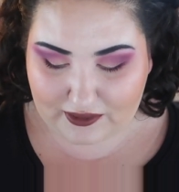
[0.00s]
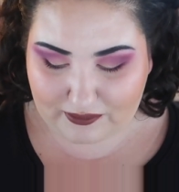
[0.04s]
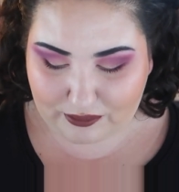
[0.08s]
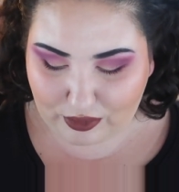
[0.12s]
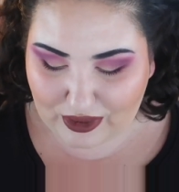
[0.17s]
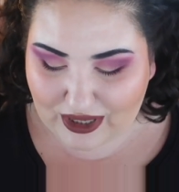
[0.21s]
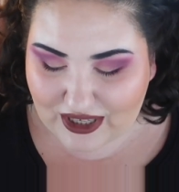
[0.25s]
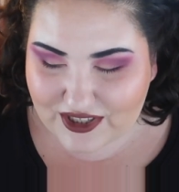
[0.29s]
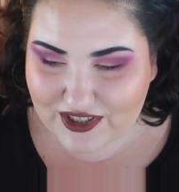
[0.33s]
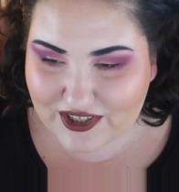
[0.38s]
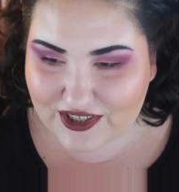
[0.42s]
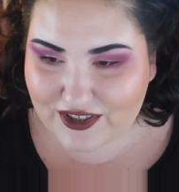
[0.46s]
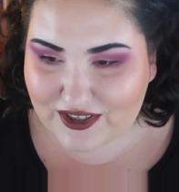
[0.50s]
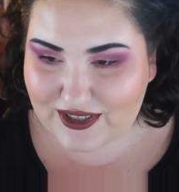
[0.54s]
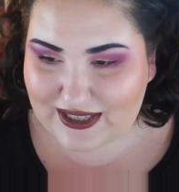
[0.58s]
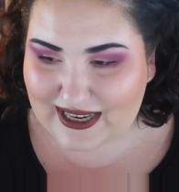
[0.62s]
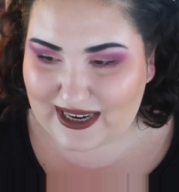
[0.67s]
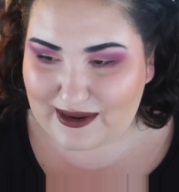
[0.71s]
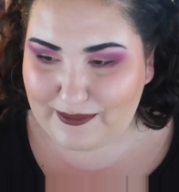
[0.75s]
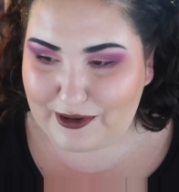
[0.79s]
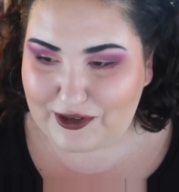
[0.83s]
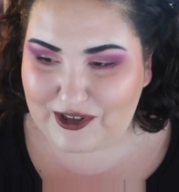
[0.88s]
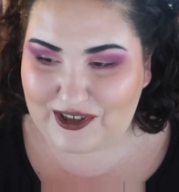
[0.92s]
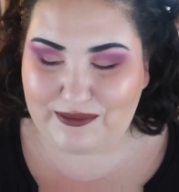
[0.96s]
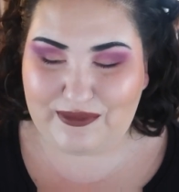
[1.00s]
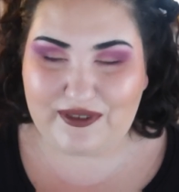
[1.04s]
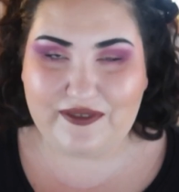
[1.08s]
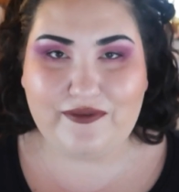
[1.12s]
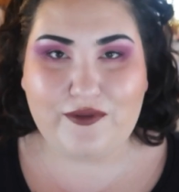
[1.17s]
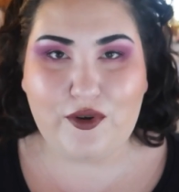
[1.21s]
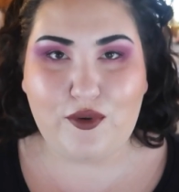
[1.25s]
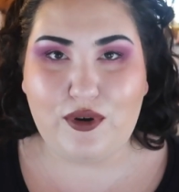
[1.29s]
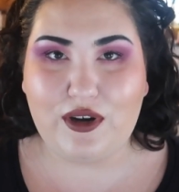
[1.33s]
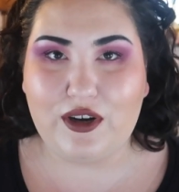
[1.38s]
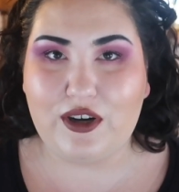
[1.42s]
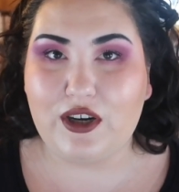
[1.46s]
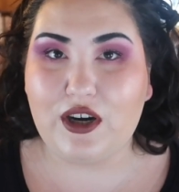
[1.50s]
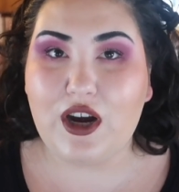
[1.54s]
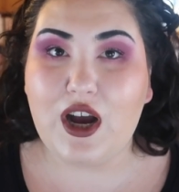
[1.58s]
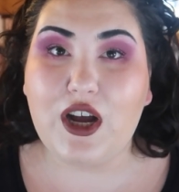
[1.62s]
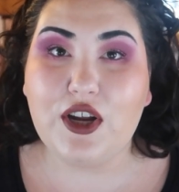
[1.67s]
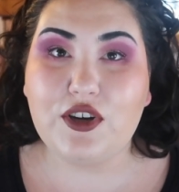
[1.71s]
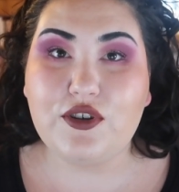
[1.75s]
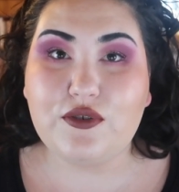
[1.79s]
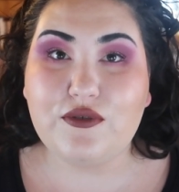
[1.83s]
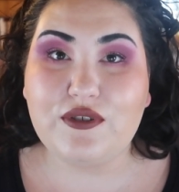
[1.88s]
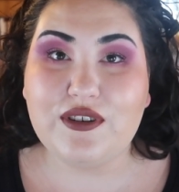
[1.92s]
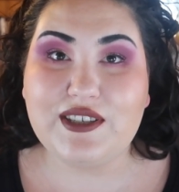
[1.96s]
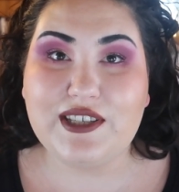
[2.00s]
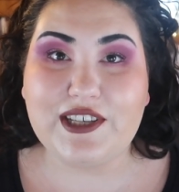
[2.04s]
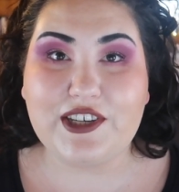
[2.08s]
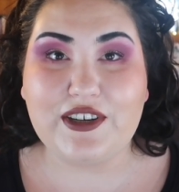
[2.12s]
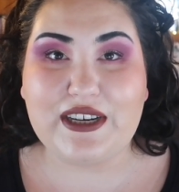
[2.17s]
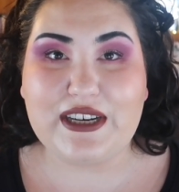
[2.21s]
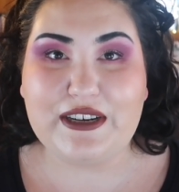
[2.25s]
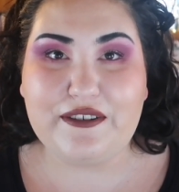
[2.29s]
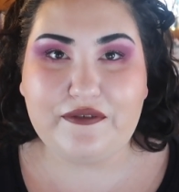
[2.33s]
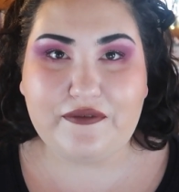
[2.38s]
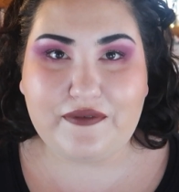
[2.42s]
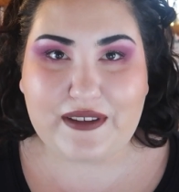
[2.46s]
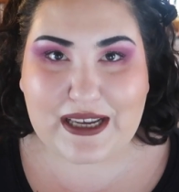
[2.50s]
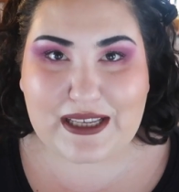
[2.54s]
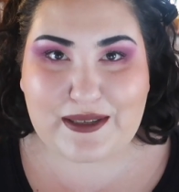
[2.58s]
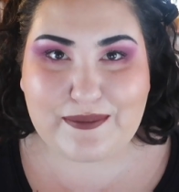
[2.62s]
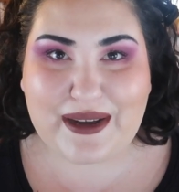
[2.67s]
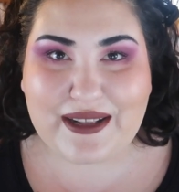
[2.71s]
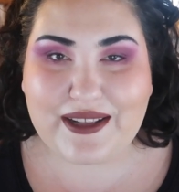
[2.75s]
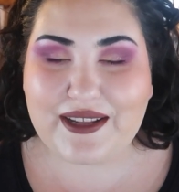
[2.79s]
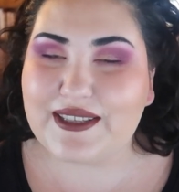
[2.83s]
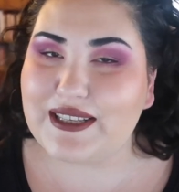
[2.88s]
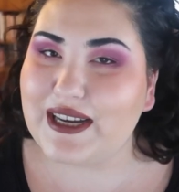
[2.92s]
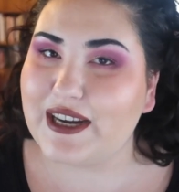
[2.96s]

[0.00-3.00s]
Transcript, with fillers: bronzers, like I mentioned before, or contours that are in face palettes.